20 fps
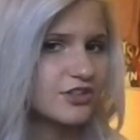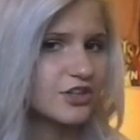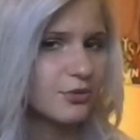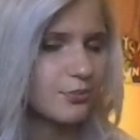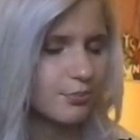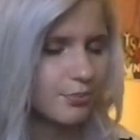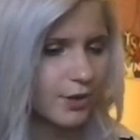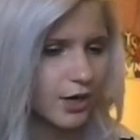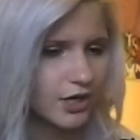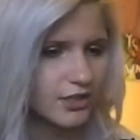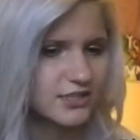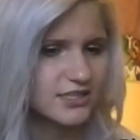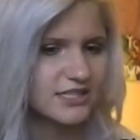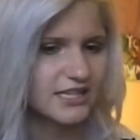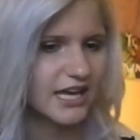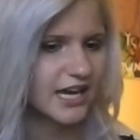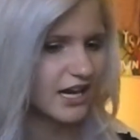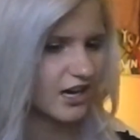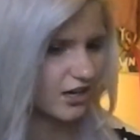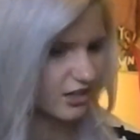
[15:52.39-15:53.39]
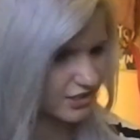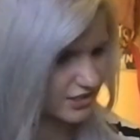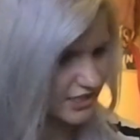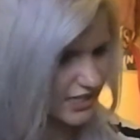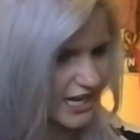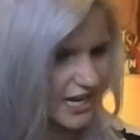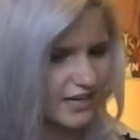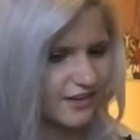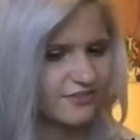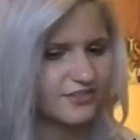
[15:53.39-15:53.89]
Little parts that are
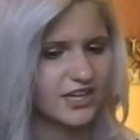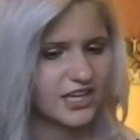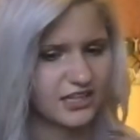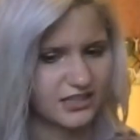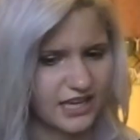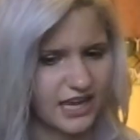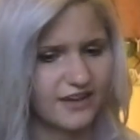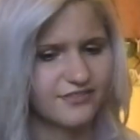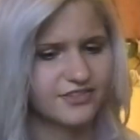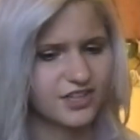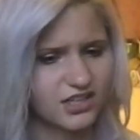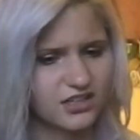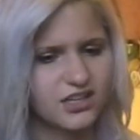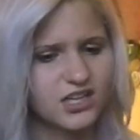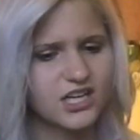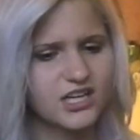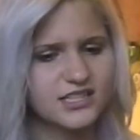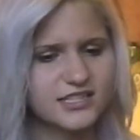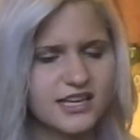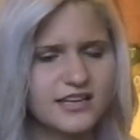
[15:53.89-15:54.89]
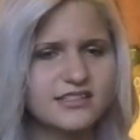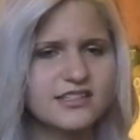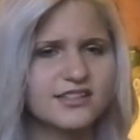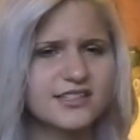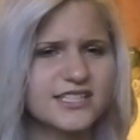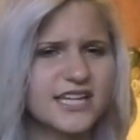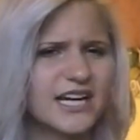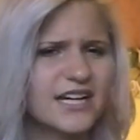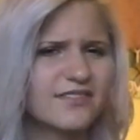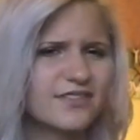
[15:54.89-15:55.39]
dead, if they telltale
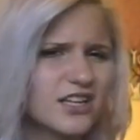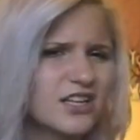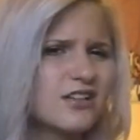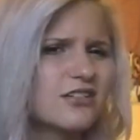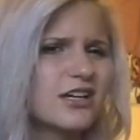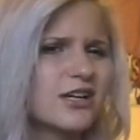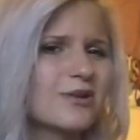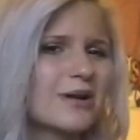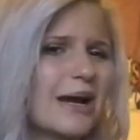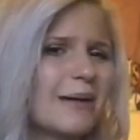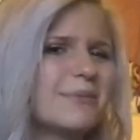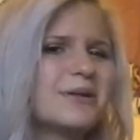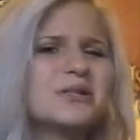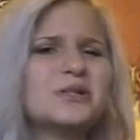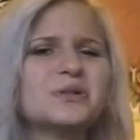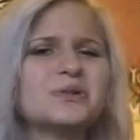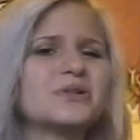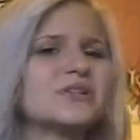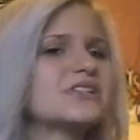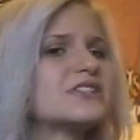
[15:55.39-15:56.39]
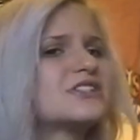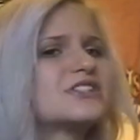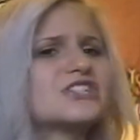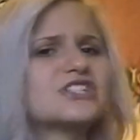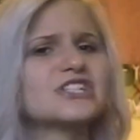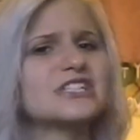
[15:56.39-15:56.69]
sign, if they look like ramen noodles,